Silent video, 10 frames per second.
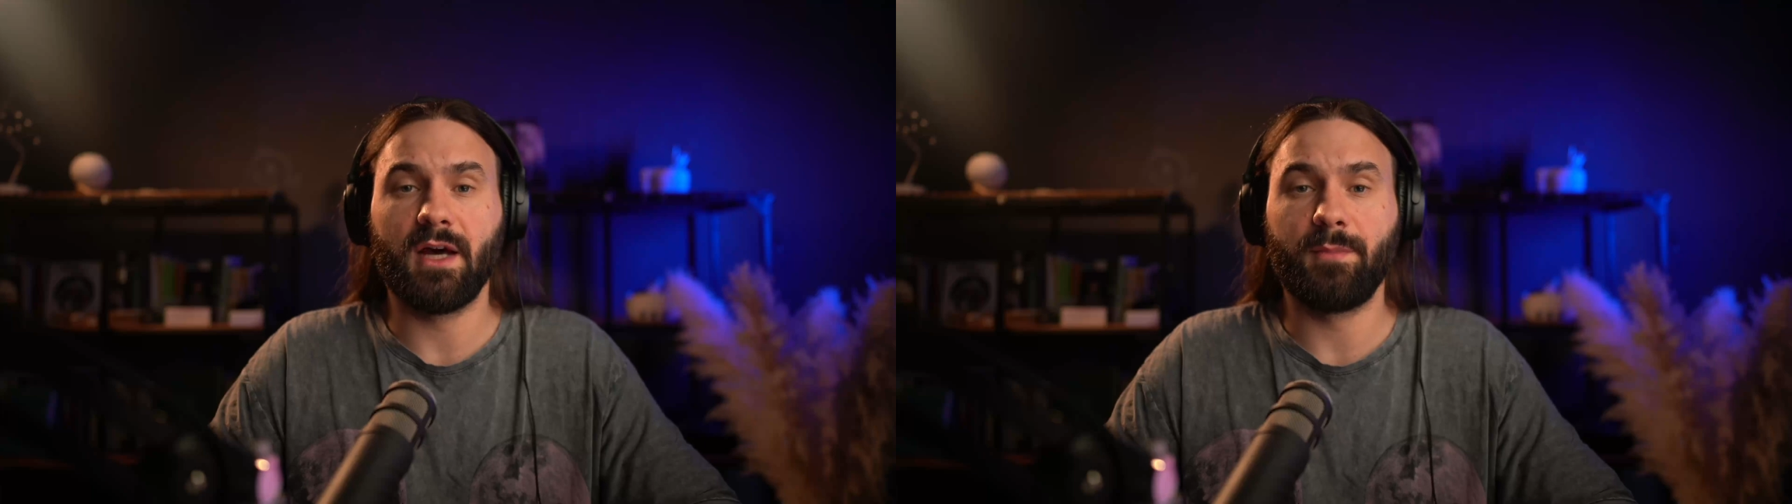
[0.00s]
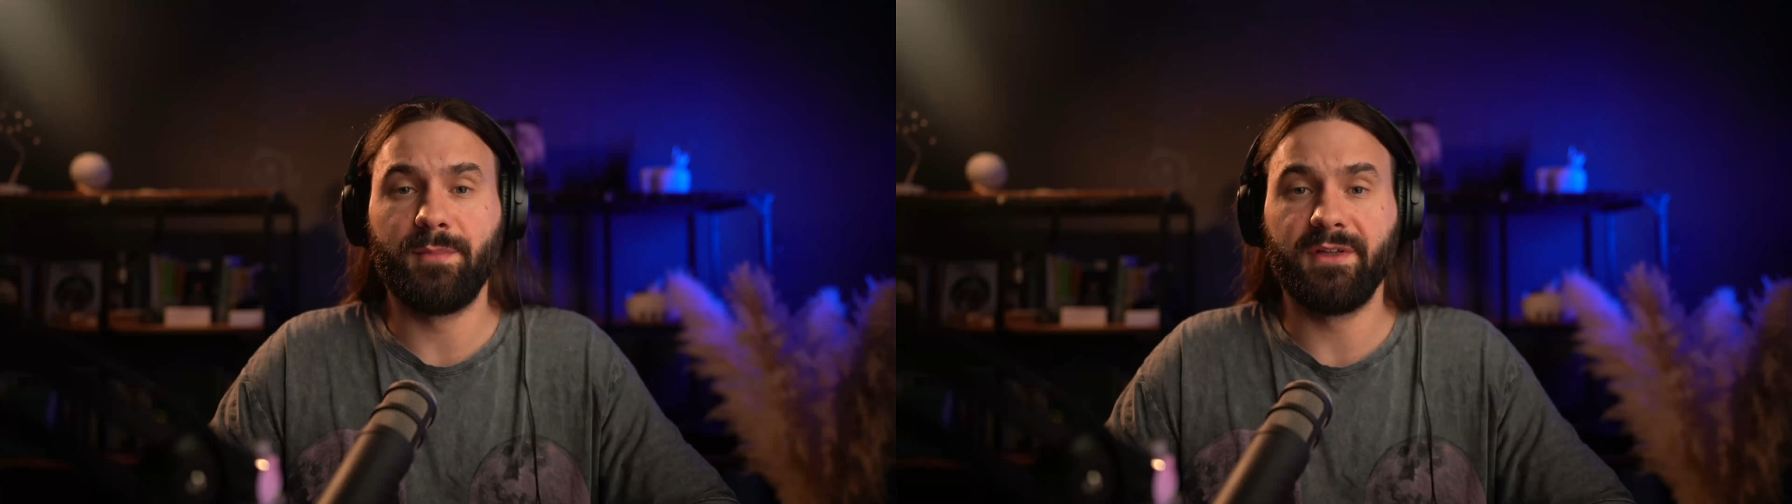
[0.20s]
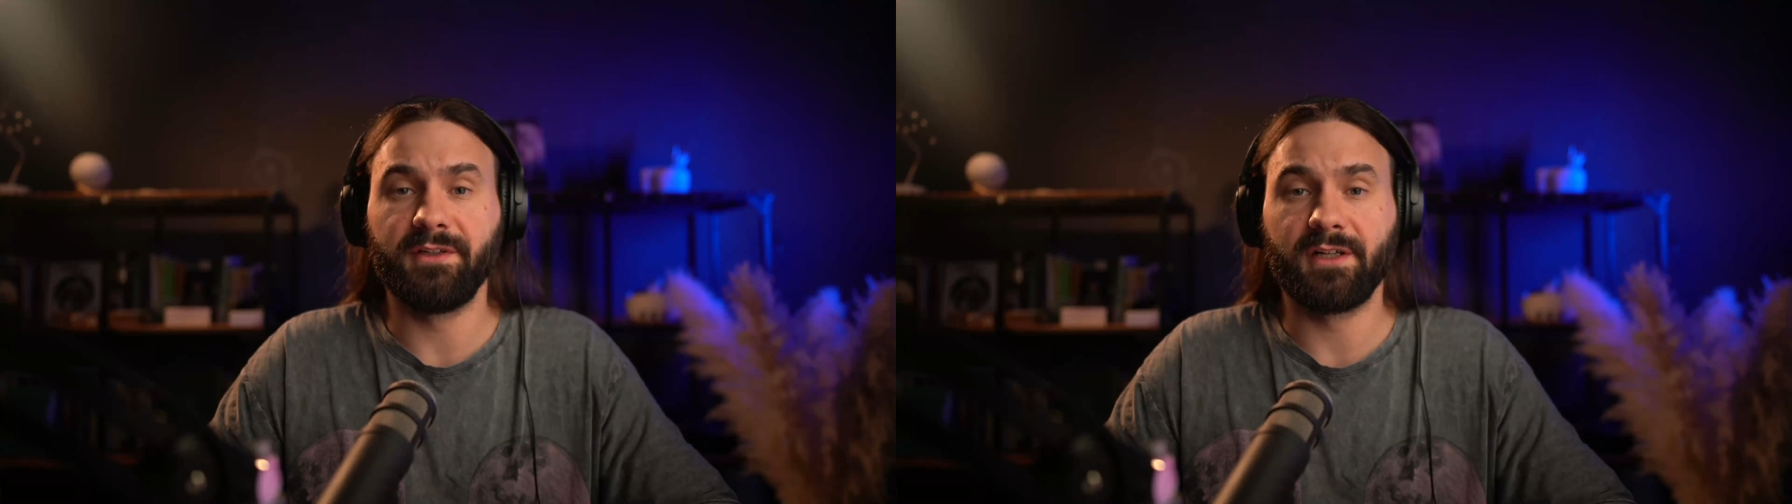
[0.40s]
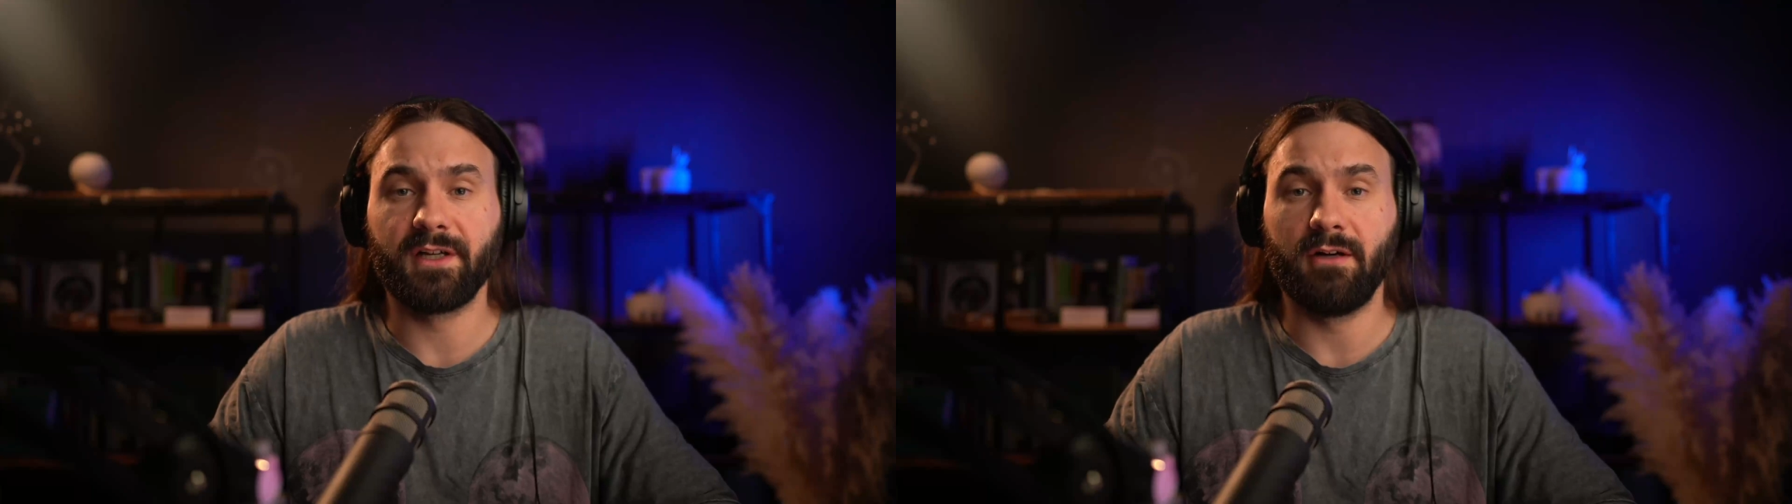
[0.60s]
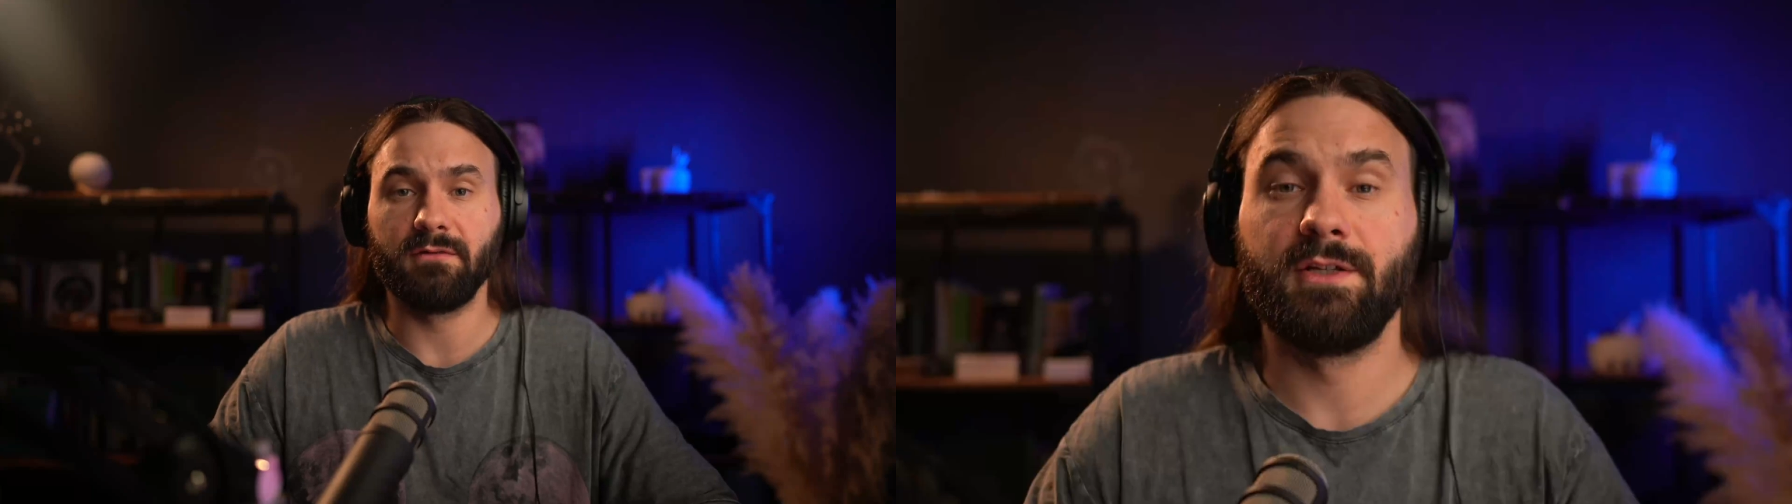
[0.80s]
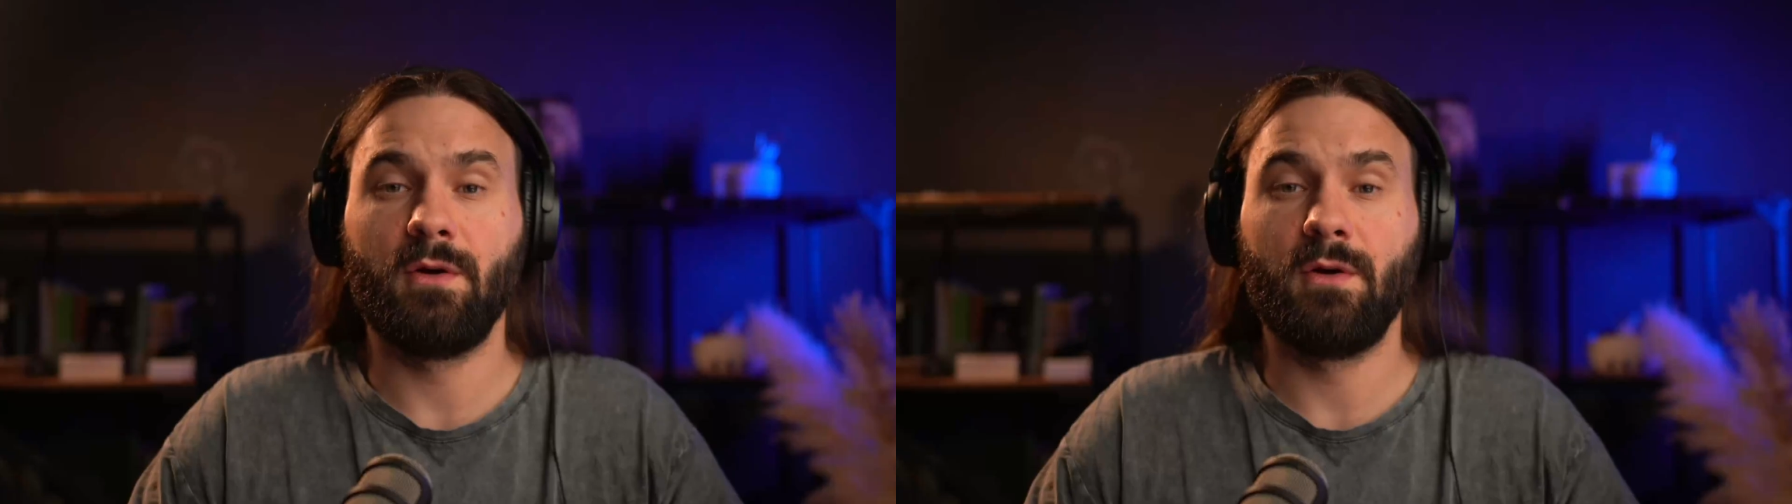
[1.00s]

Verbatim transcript: up a billing account.